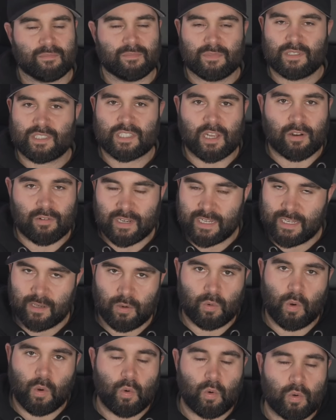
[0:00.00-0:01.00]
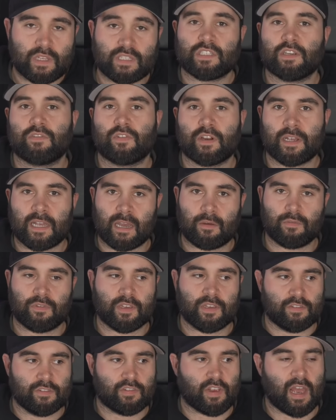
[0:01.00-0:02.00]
Surrey, all these different counties.